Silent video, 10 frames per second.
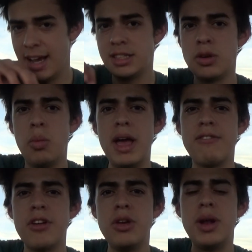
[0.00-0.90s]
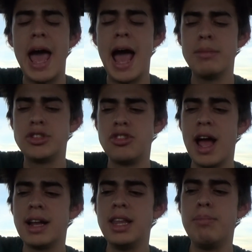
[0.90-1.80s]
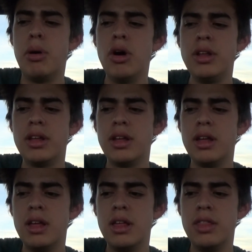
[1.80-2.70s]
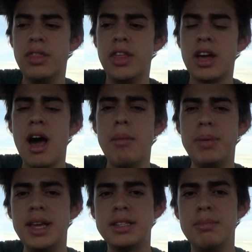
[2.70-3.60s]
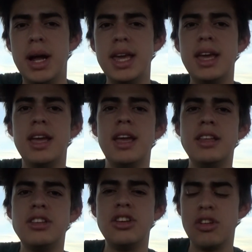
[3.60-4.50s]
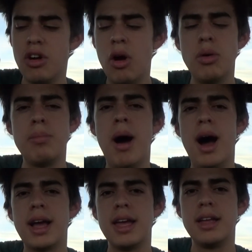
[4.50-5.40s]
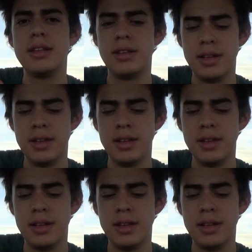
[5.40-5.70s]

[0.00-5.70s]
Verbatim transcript: It's a way for you to abstractly put the company's money into your own pocket.